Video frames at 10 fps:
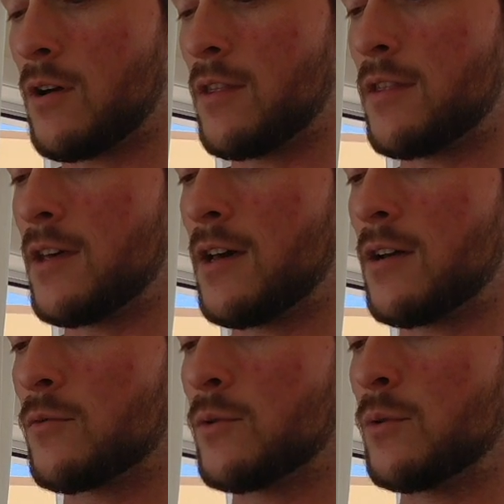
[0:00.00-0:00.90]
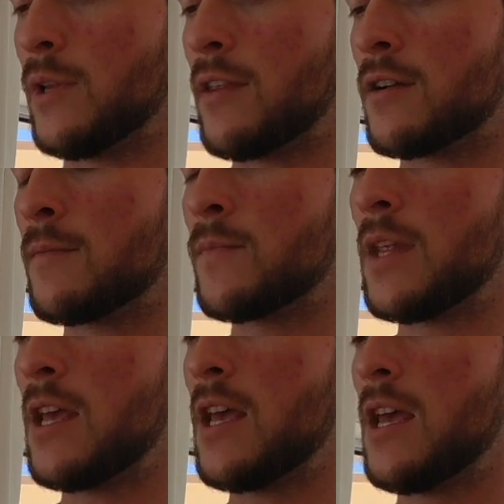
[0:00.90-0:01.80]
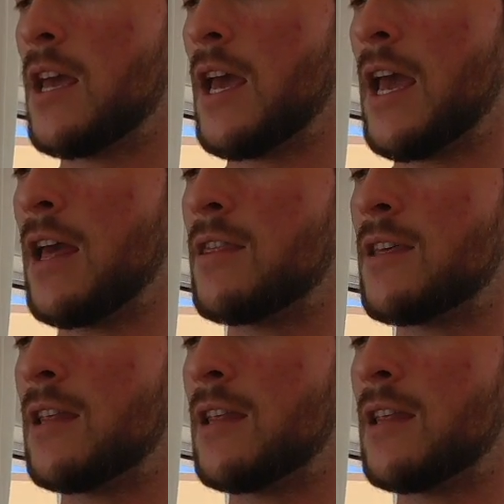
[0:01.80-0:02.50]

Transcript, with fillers: on the roo leather and